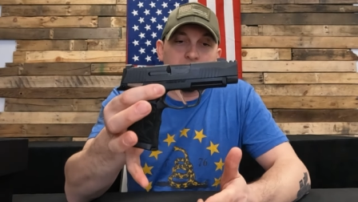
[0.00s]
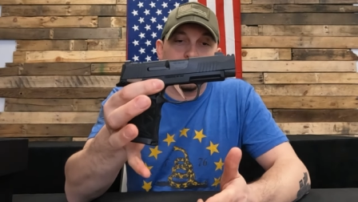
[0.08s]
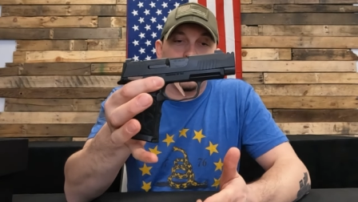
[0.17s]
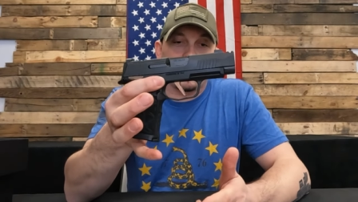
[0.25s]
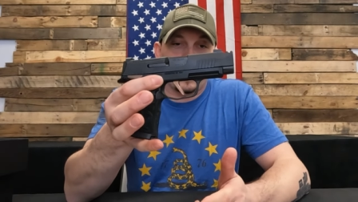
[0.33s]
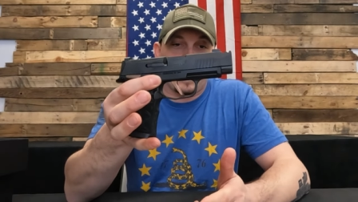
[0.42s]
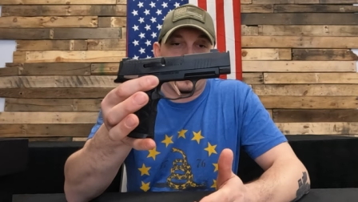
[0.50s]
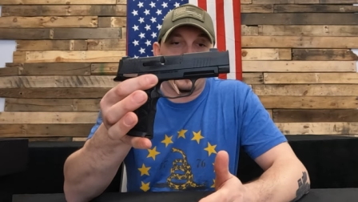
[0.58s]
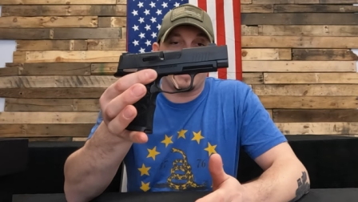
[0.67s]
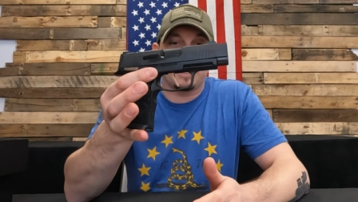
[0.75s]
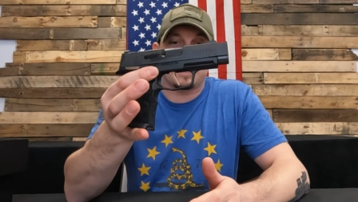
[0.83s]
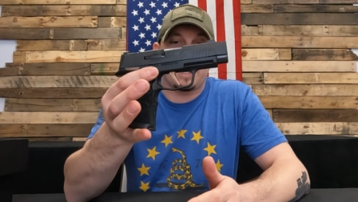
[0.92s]
again,
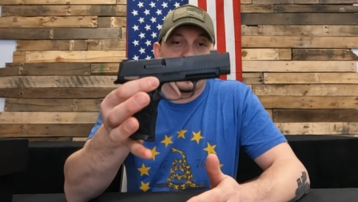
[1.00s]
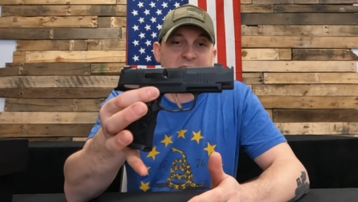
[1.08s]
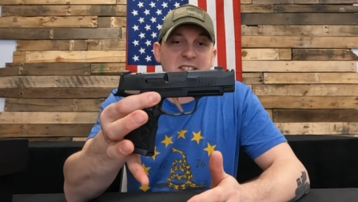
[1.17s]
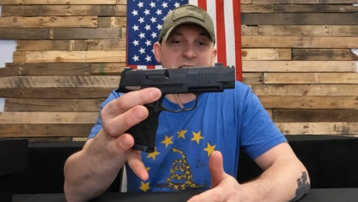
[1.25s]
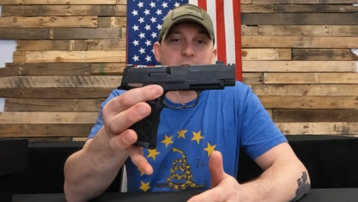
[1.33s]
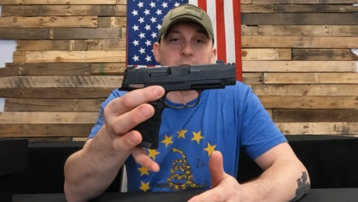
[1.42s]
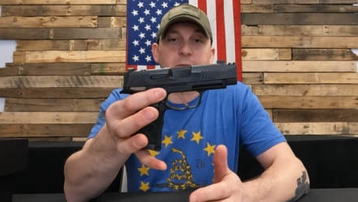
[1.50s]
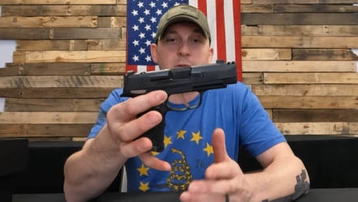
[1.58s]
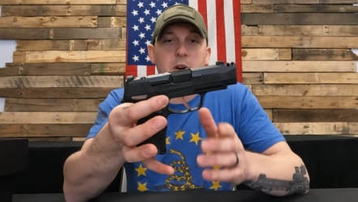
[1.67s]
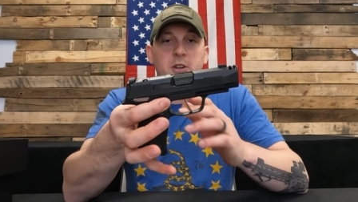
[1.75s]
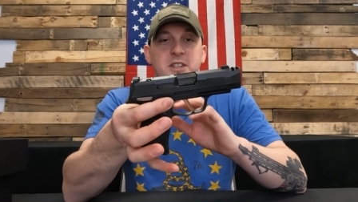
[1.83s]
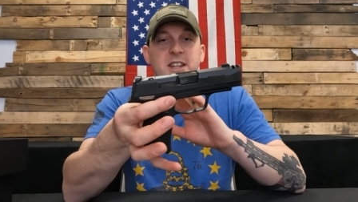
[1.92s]
it is an XL
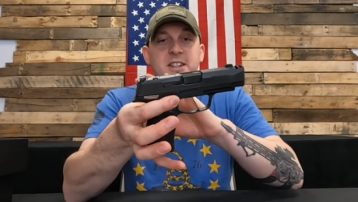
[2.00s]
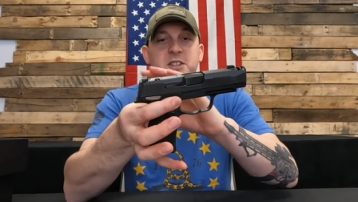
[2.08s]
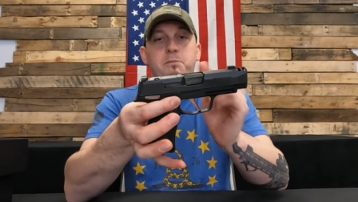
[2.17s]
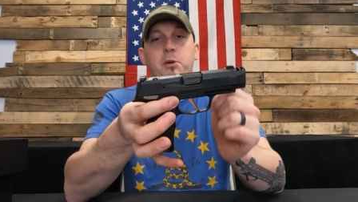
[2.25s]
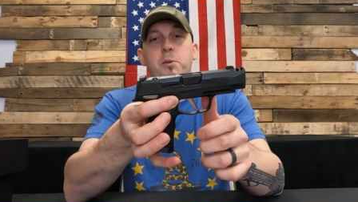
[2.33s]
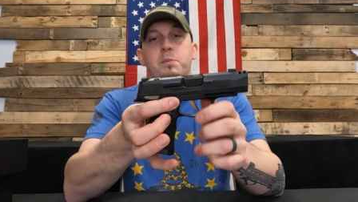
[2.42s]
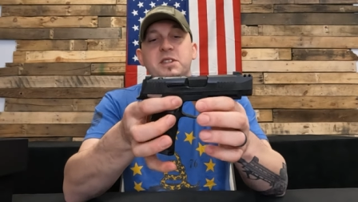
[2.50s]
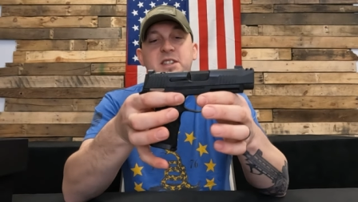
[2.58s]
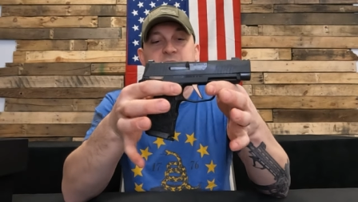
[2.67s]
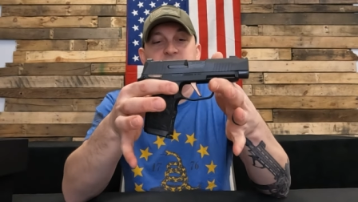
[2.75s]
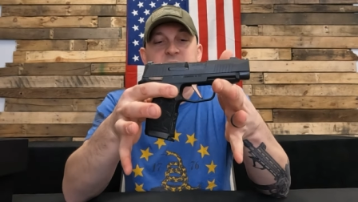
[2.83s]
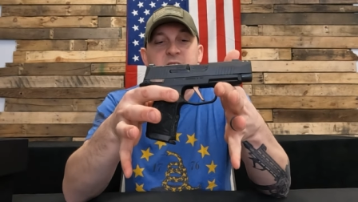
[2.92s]
for all intents and
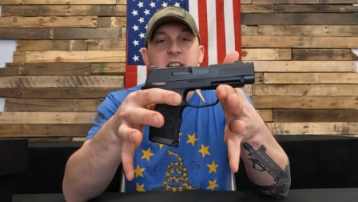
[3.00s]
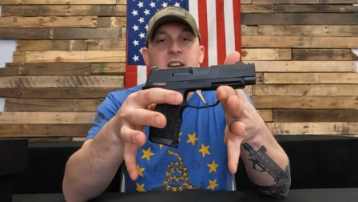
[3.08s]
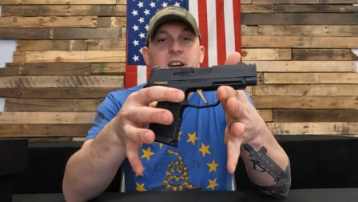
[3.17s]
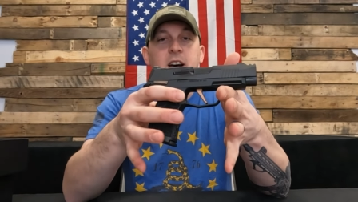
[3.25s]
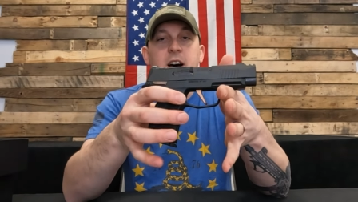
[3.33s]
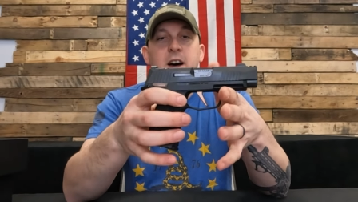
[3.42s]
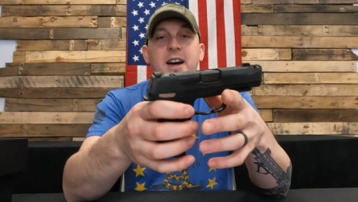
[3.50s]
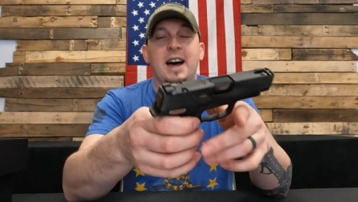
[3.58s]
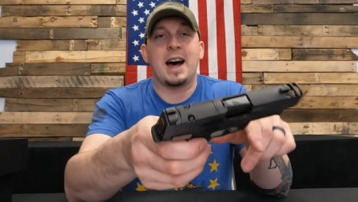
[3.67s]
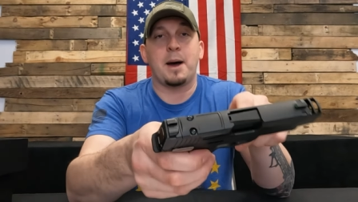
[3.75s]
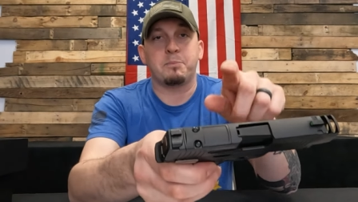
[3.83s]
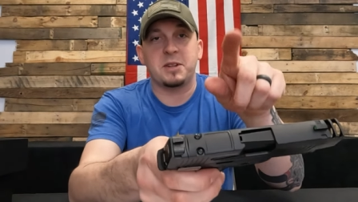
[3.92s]
purposes. Uh,
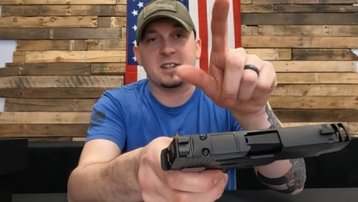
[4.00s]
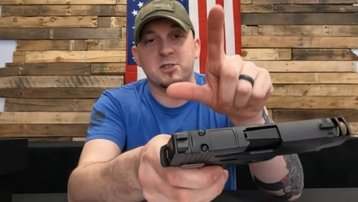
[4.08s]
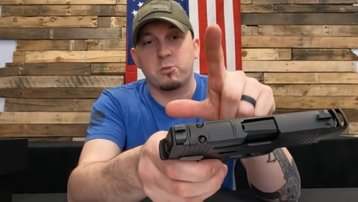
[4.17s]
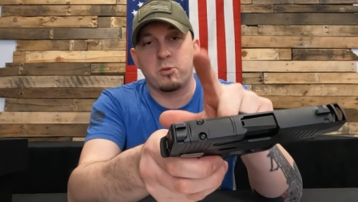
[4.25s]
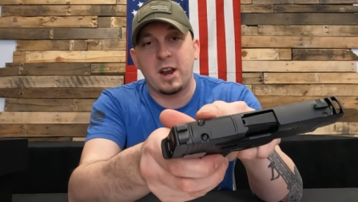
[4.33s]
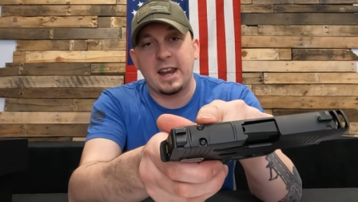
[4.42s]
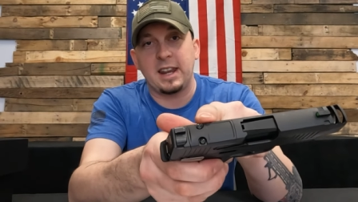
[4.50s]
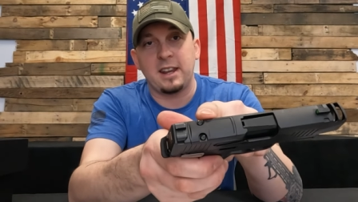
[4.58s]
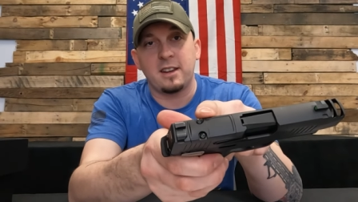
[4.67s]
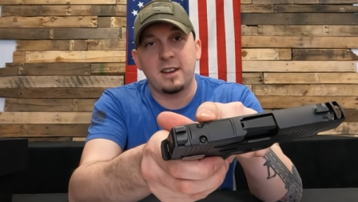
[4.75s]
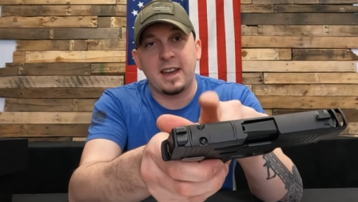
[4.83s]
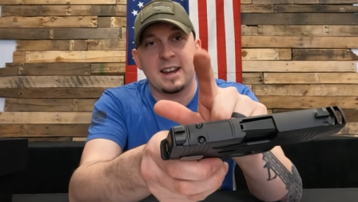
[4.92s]
optics
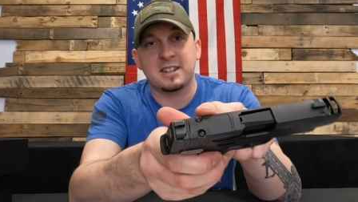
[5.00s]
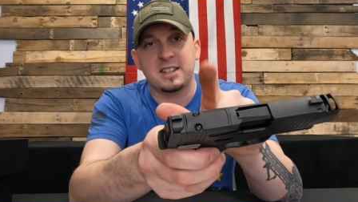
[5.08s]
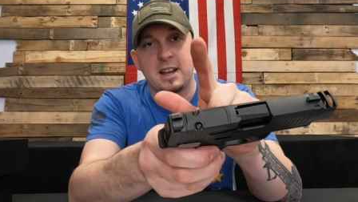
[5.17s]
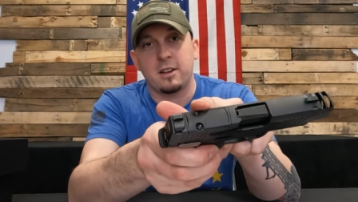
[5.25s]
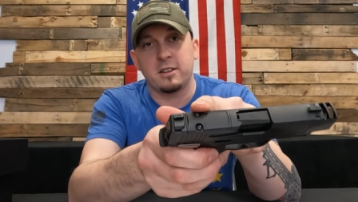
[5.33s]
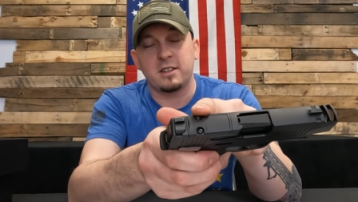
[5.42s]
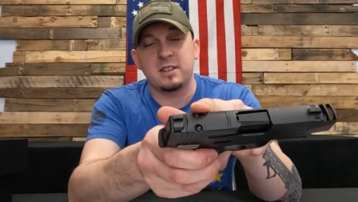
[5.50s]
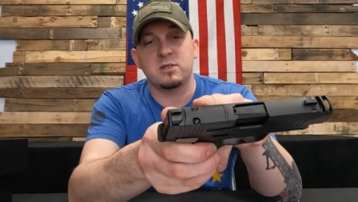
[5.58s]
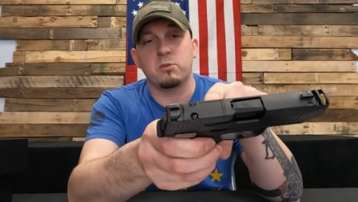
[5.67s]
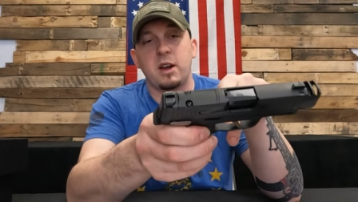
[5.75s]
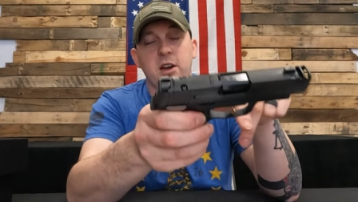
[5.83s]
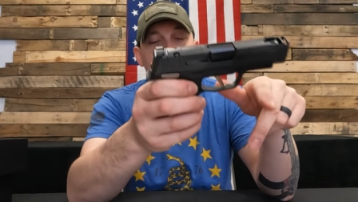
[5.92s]
ready XL
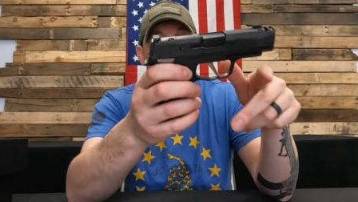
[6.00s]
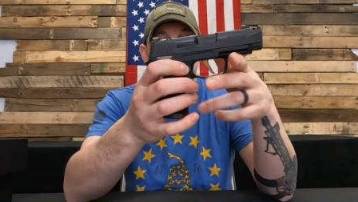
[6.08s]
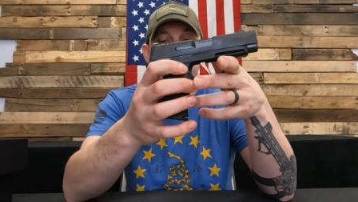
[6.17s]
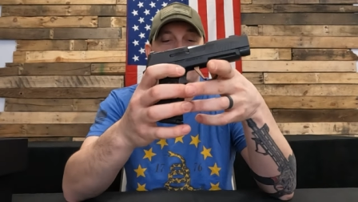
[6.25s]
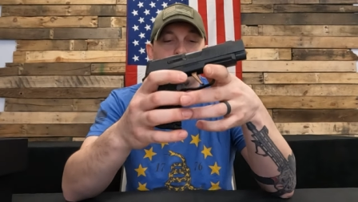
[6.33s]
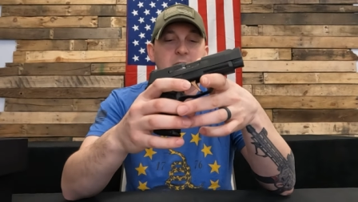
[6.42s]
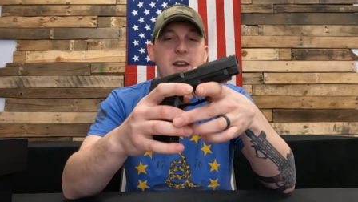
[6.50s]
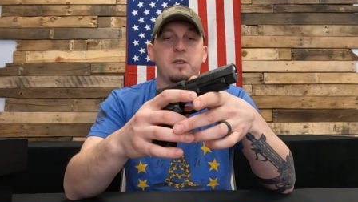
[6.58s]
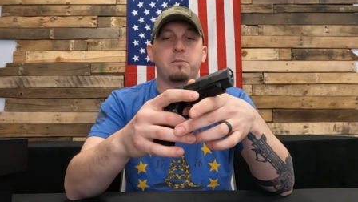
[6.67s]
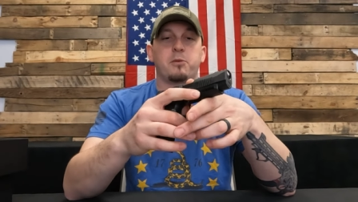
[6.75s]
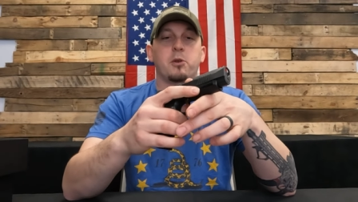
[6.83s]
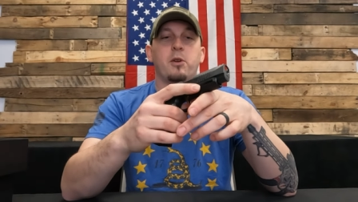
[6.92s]
as well, so you're ready
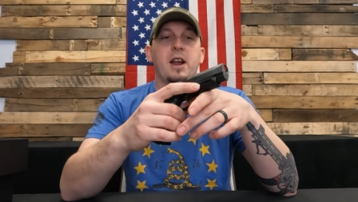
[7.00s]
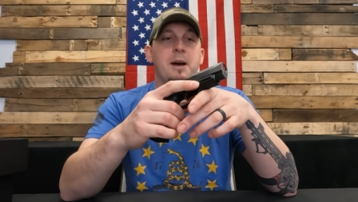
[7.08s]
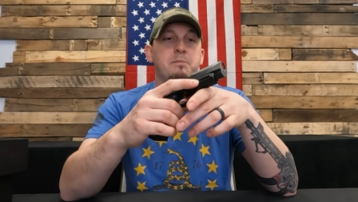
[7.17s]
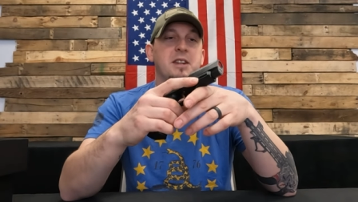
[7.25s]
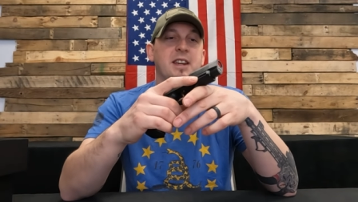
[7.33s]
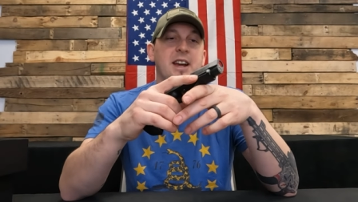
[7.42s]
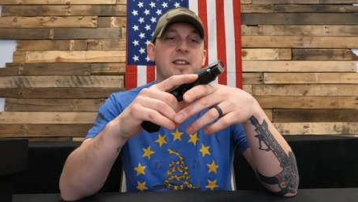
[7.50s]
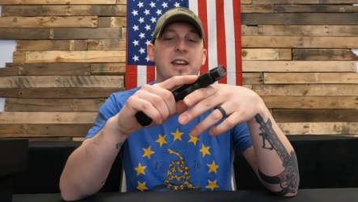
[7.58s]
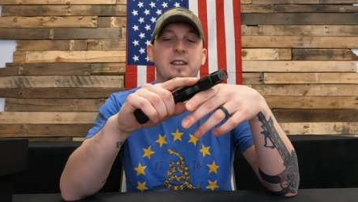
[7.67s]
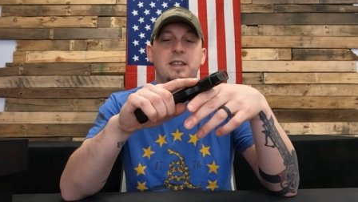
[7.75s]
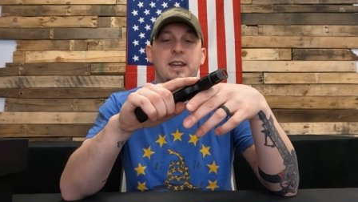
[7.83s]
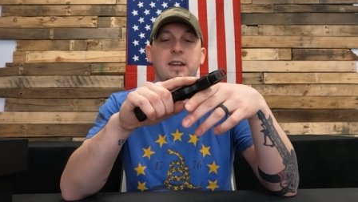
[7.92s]
to throw an optic on
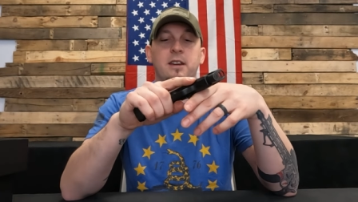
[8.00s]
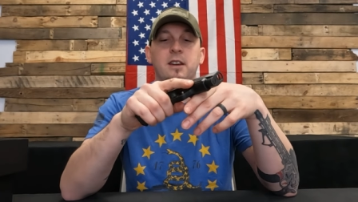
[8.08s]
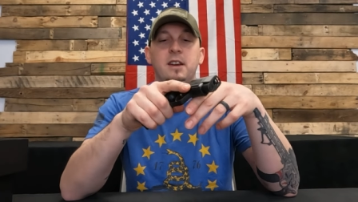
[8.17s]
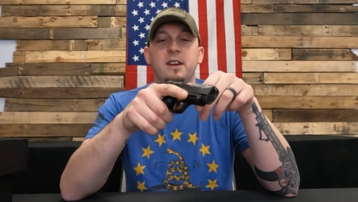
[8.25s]
that thing.